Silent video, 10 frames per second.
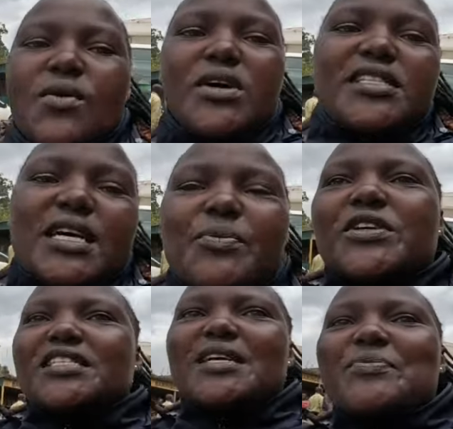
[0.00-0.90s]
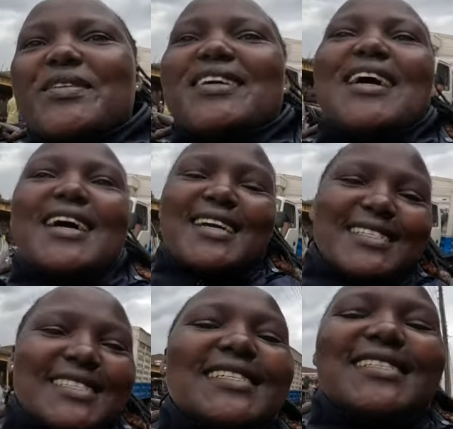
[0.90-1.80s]
What's up,
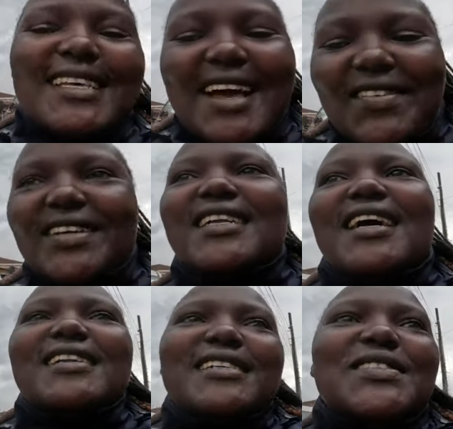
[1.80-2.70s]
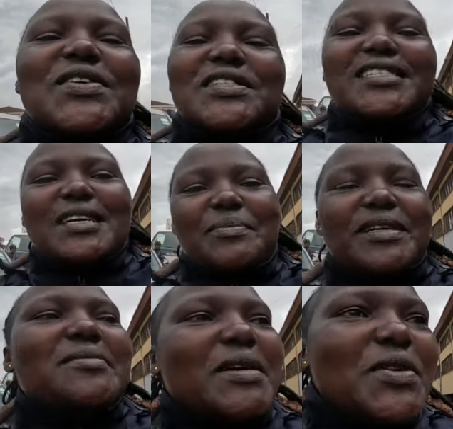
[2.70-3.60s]
guys? It's Irene underscore Jepp,
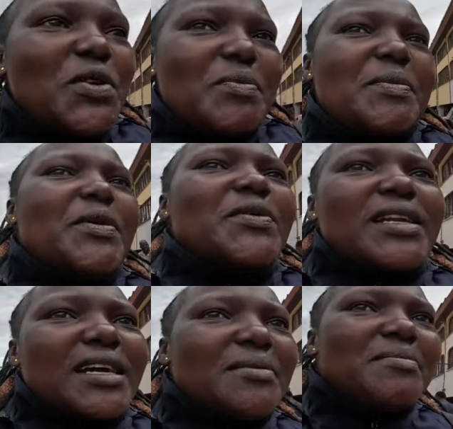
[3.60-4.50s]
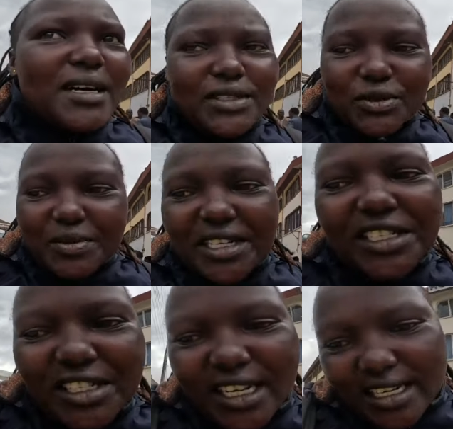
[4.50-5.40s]
and my good people, welcome back to my
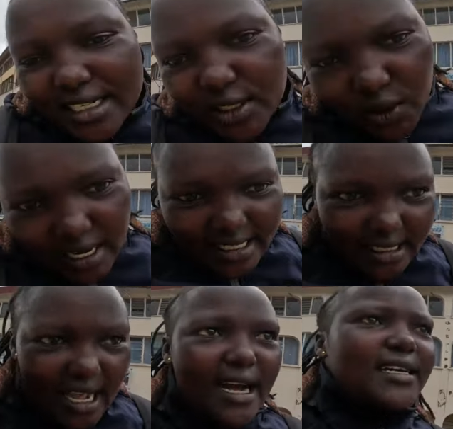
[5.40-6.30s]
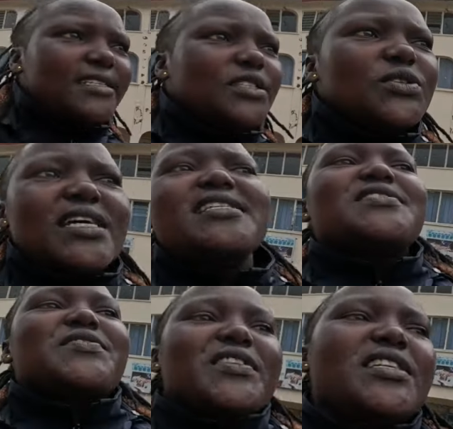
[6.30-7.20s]
channel. So, guys, in
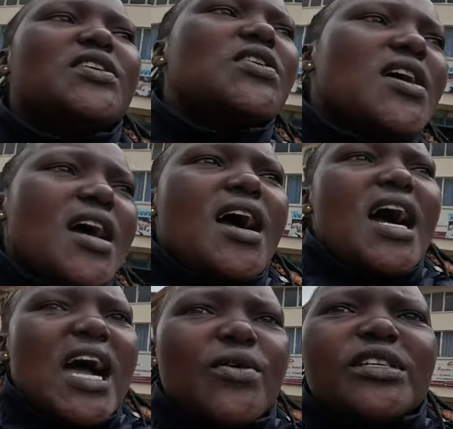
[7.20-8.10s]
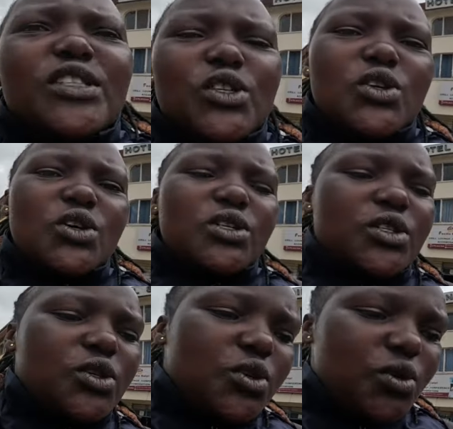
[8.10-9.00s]
today's video, I want to go
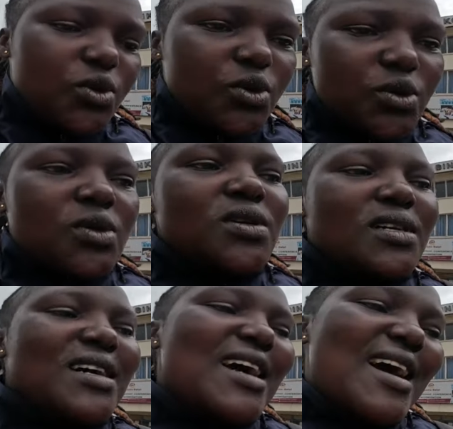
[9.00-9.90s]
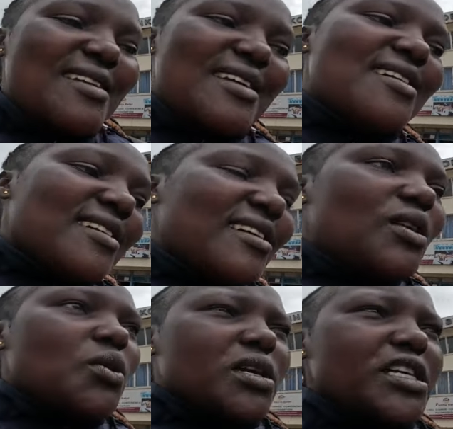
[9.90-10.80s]
to another
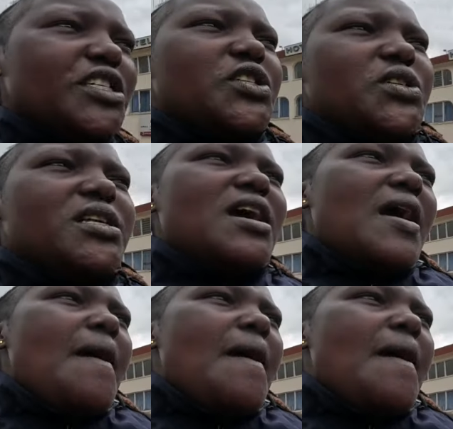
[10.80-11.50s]
location,